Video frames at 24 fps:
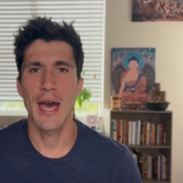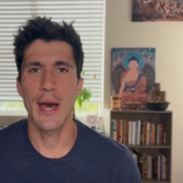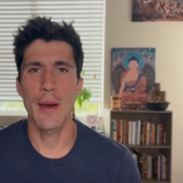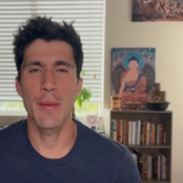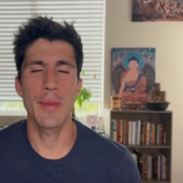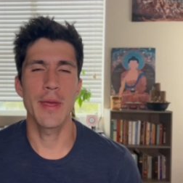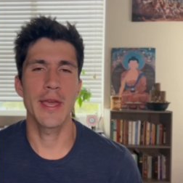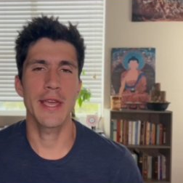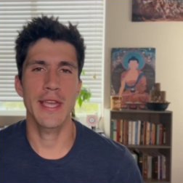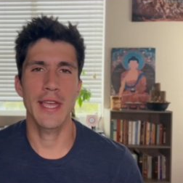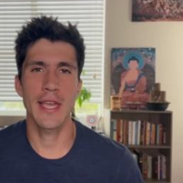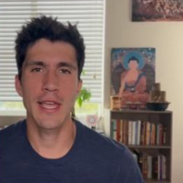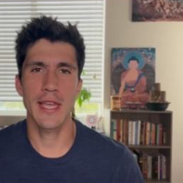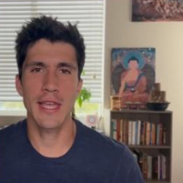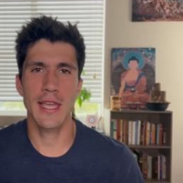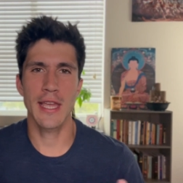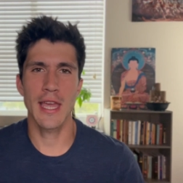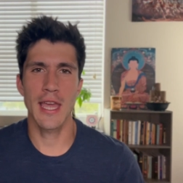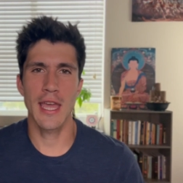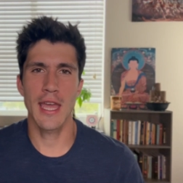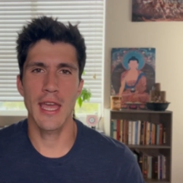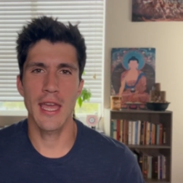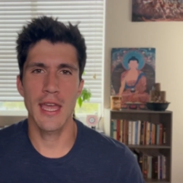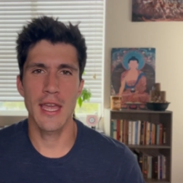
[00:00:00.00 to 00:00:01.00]
I'm making
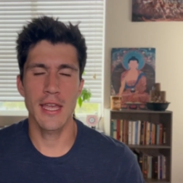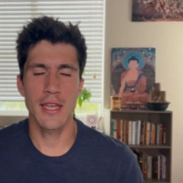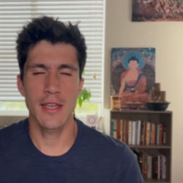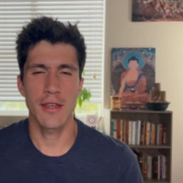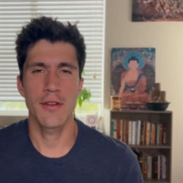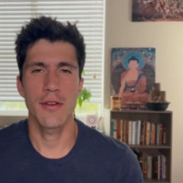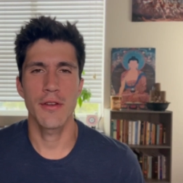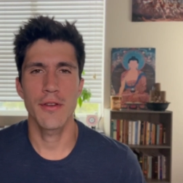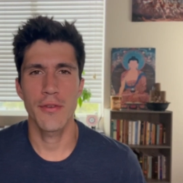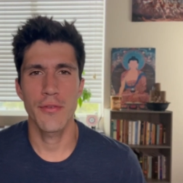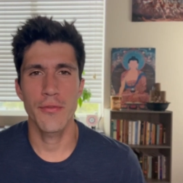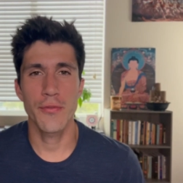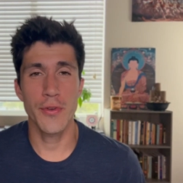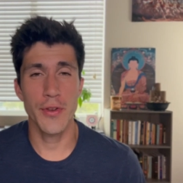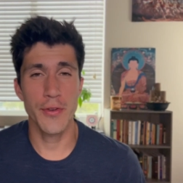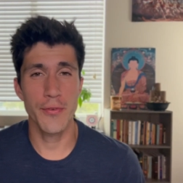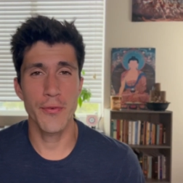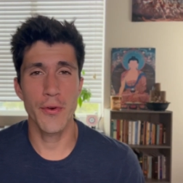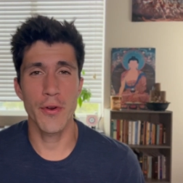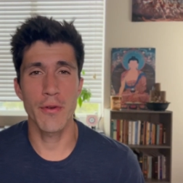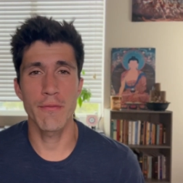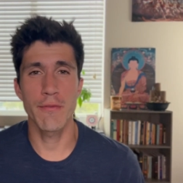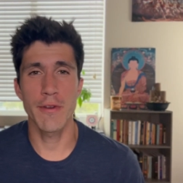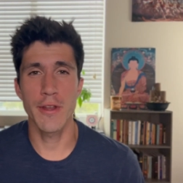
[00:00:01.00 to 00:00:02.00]
a
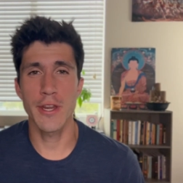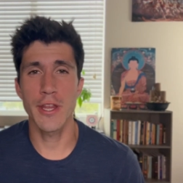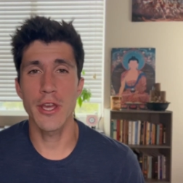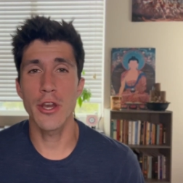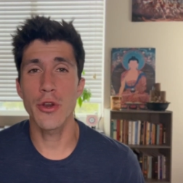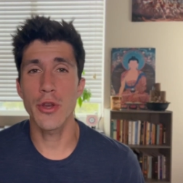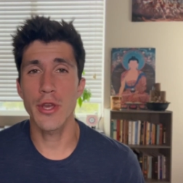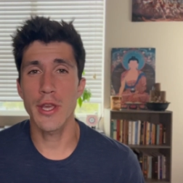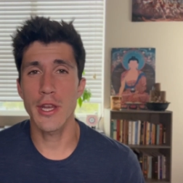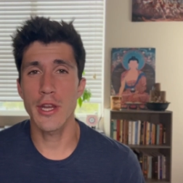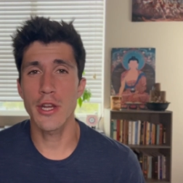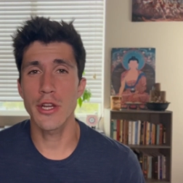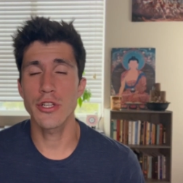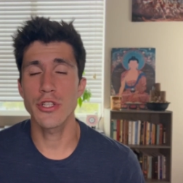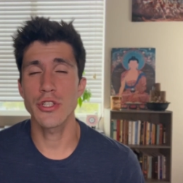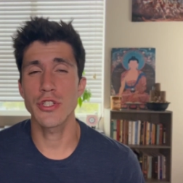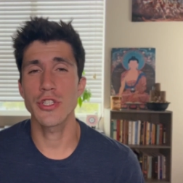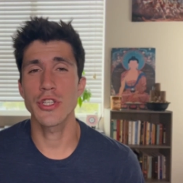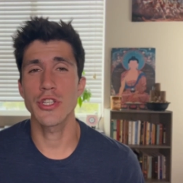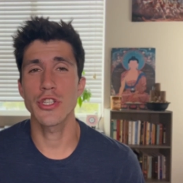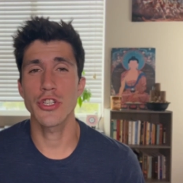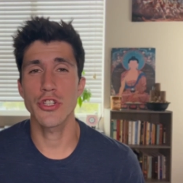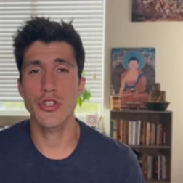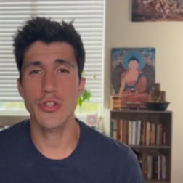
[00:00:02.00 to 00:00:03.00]
free-form video here just
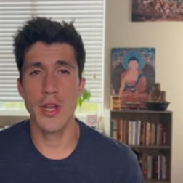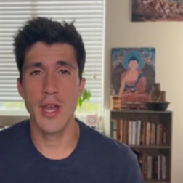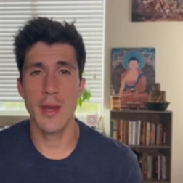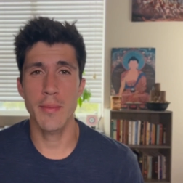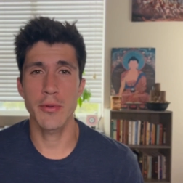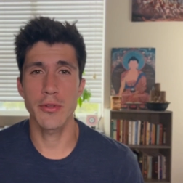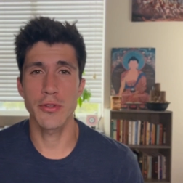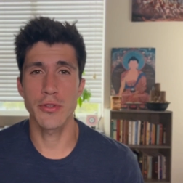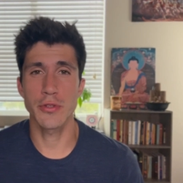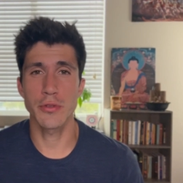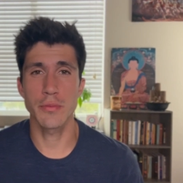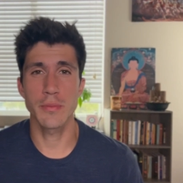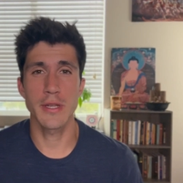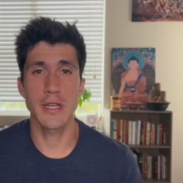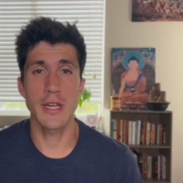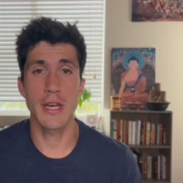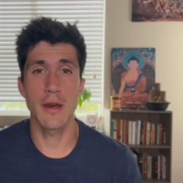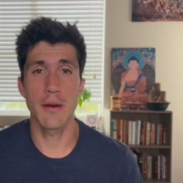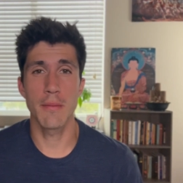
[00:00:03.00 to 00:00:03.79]
to describe a little bit